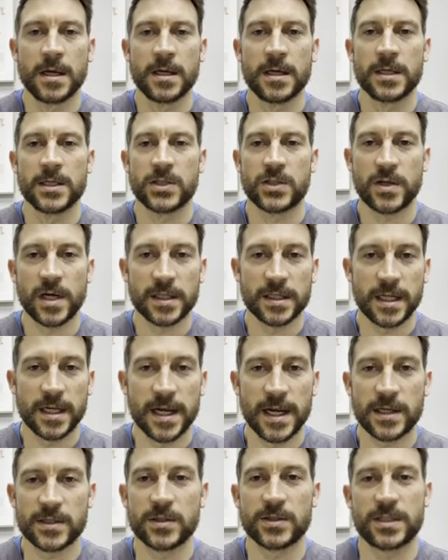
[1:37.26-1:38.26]
Strengthening
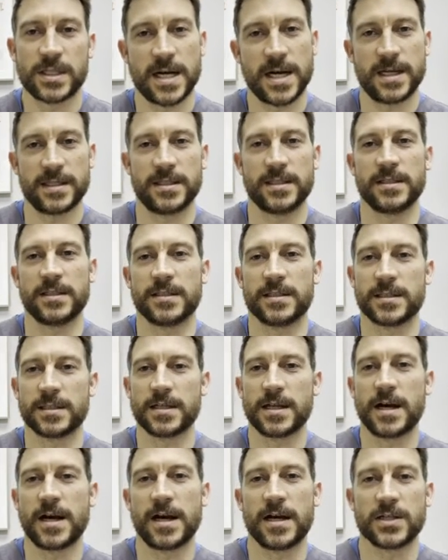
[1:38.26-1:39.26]
exercises,
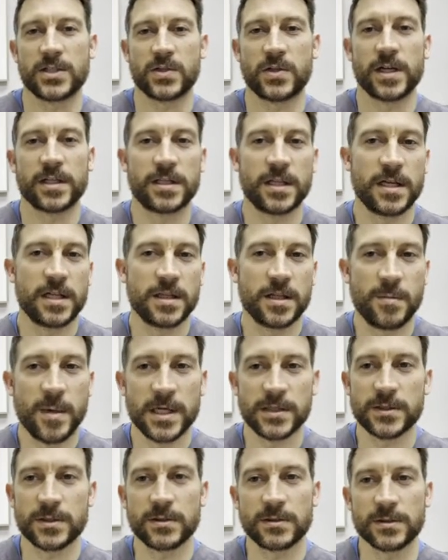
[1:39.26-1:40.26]
strengthening the
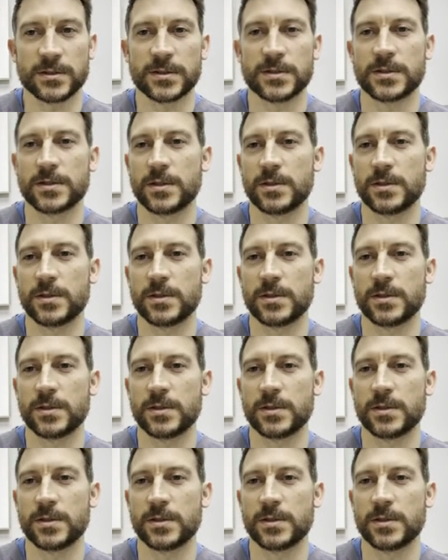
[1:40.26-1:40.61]
muscles.